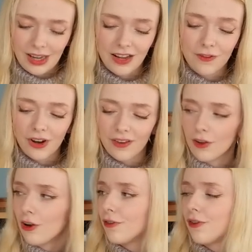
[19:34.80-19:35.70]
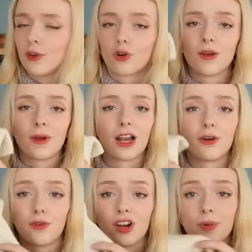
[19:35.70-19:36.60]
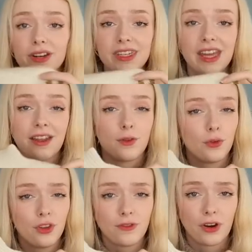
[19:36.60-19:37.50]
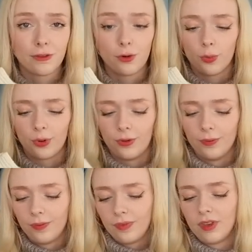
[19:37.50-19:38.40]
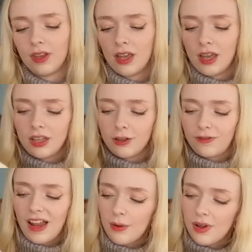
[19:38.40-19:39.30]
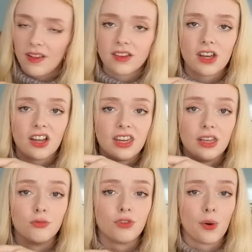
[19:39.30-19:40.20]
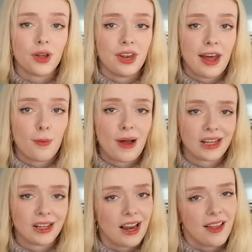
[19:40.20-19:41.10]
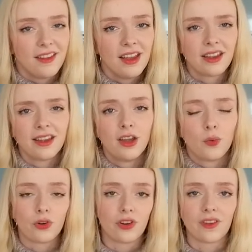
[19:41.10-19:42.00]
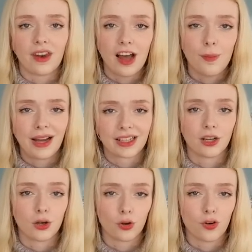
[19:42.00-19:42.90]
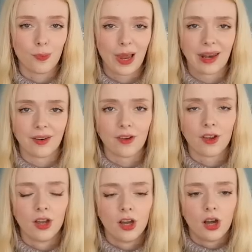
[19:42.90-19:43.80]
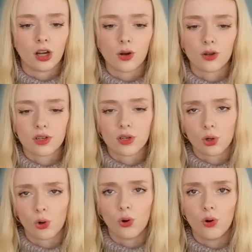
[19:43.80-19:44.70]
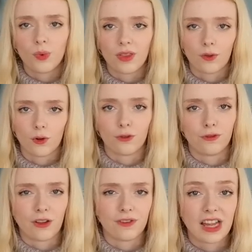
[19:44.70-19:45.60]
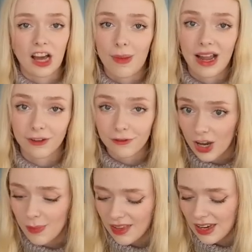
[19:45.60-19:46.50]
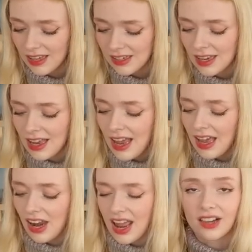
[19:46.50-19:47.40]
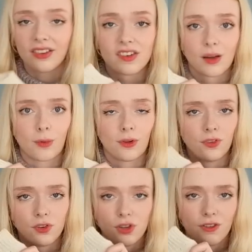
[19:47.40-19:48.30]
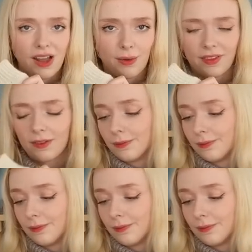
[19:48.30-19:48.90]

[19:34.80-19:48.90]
It's very soft, the cream colour is really pretty, and it's also very affordable. The flowers are done in Rowan Alpaca Classic, which is an alpaca cotton blend. A cotton core with sort of fluffy alpaca fibres in it, and I held it double to do the flowers.